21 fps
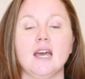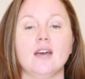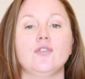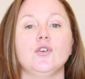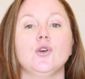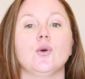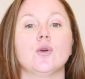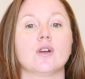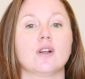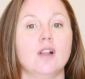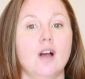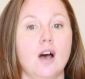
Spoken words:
If you go to